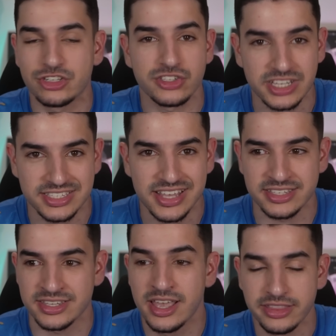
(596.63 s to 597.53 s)

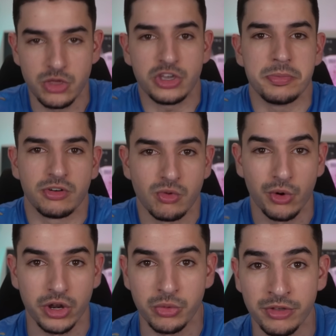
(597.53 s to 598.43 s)
success that you can be
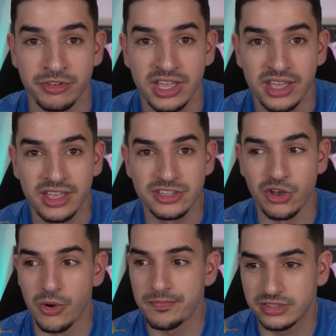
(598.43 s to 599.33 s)
rewarded with.
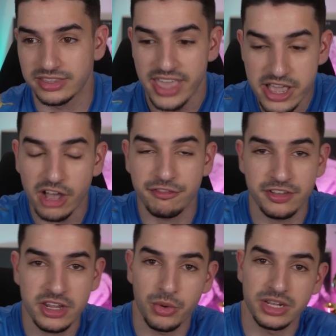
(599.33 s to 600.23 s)
So to take off
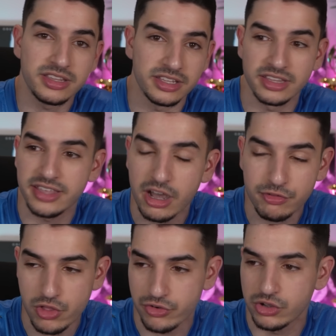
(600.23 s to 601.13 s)
Vini when he did, to take off
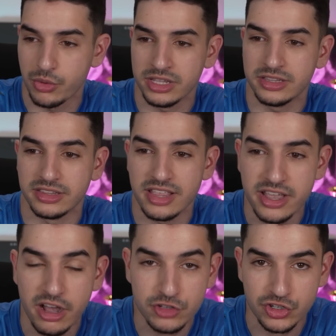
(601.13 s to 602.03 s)
Rodrygo when he did, to take
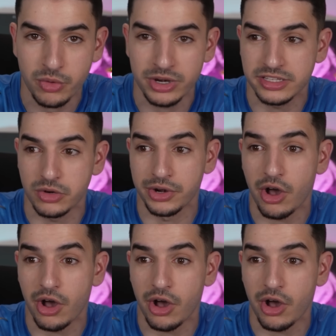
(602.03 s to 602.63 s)
off Trent when he did, when